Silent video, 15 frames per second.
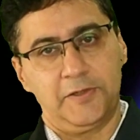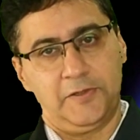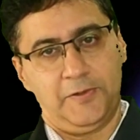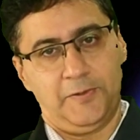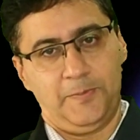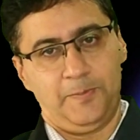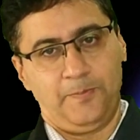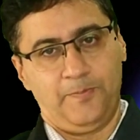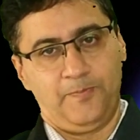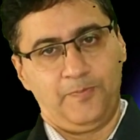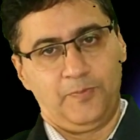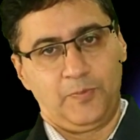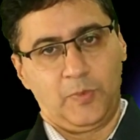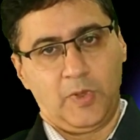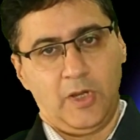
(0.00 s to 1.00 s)
answer
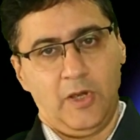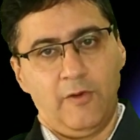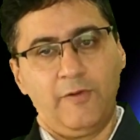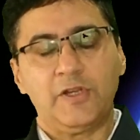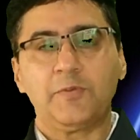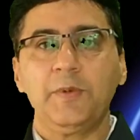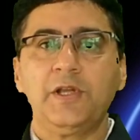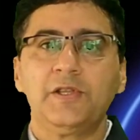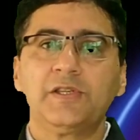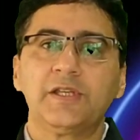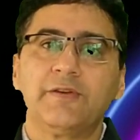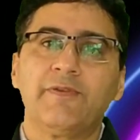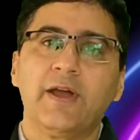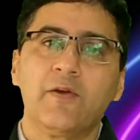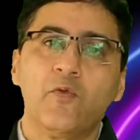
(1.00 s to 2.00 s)
which means
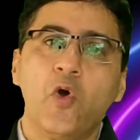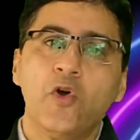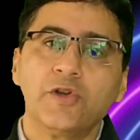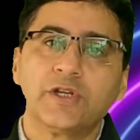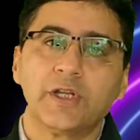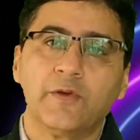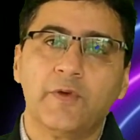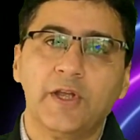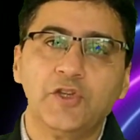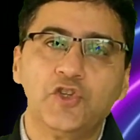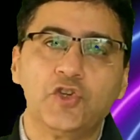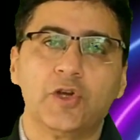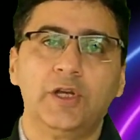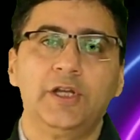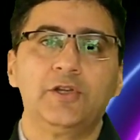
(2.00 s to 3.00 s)
if I want
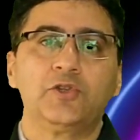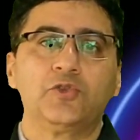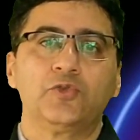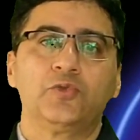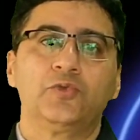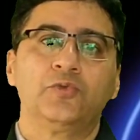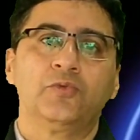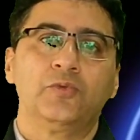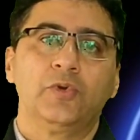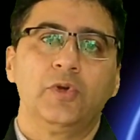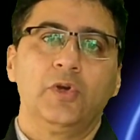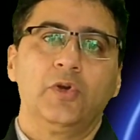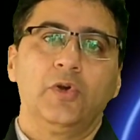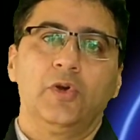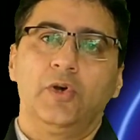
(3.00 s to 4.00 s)
eventually to
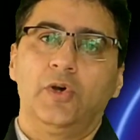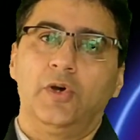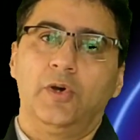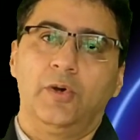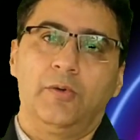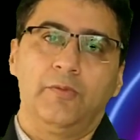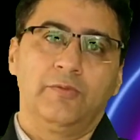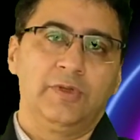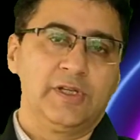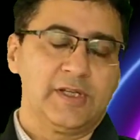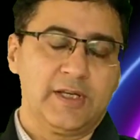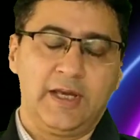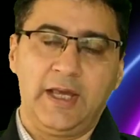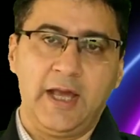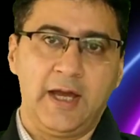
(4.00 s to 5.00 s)
uh,
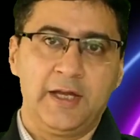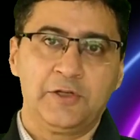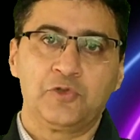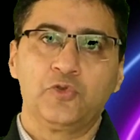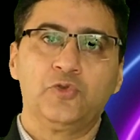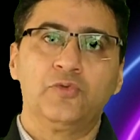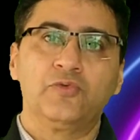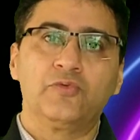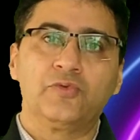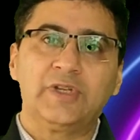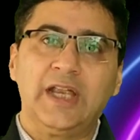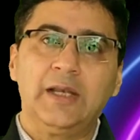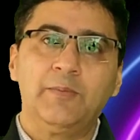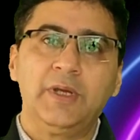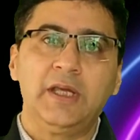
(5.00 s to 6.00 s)
this AI to
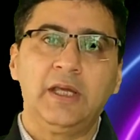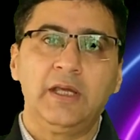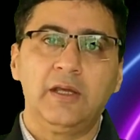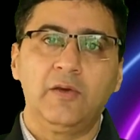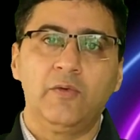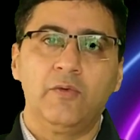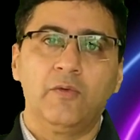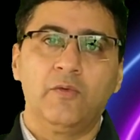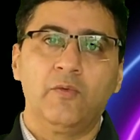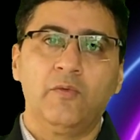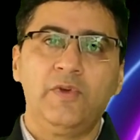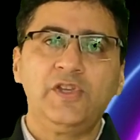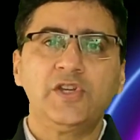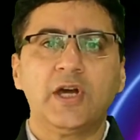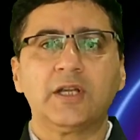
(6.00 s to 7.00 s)
tell me
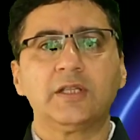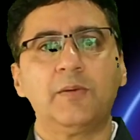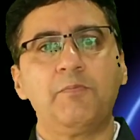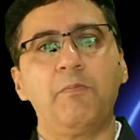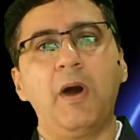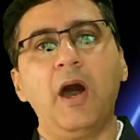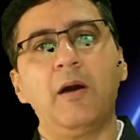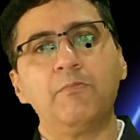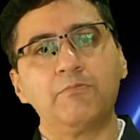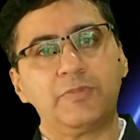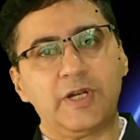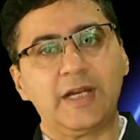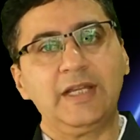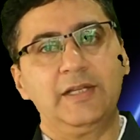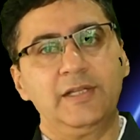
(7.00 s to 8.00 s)
which are the
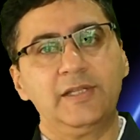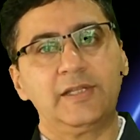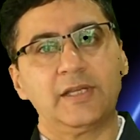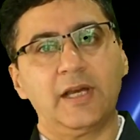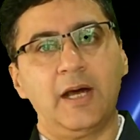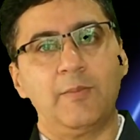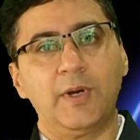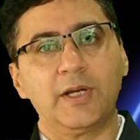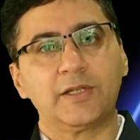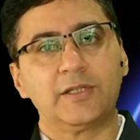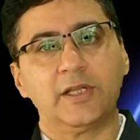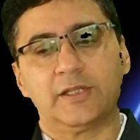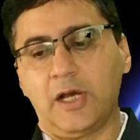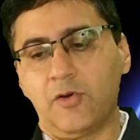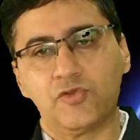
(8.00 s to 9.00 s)
palm trees amongst
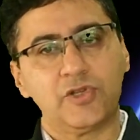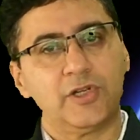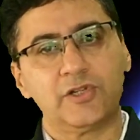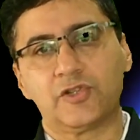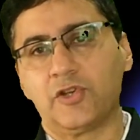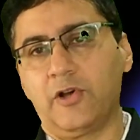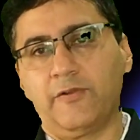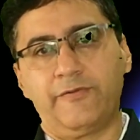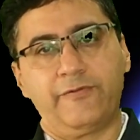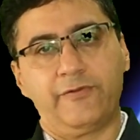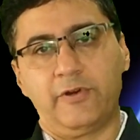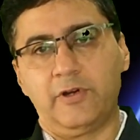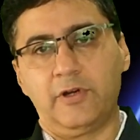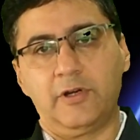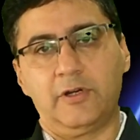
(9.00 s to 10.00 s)
the thousands of
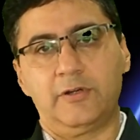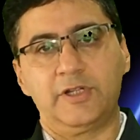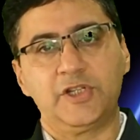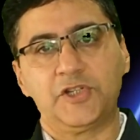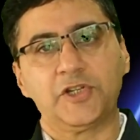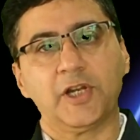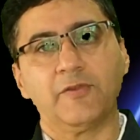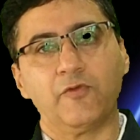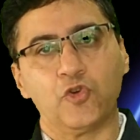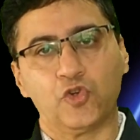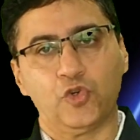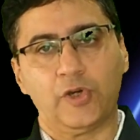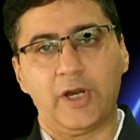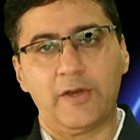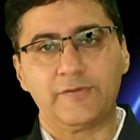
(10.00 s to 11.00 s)
uh, digital
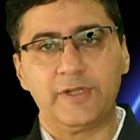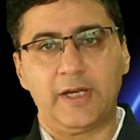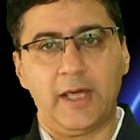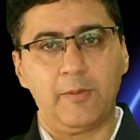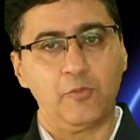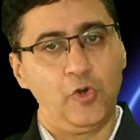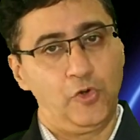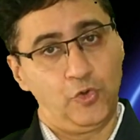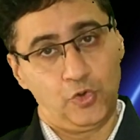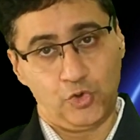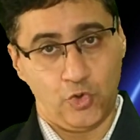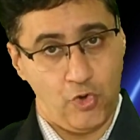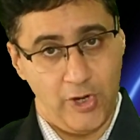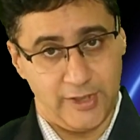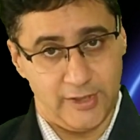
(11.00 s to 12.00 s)
photographs that I'm going to
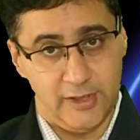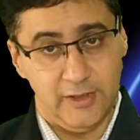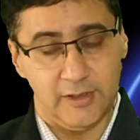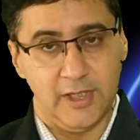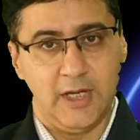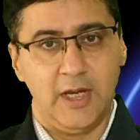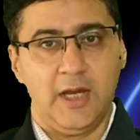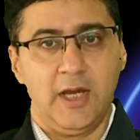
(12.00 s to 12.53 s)
throw at it,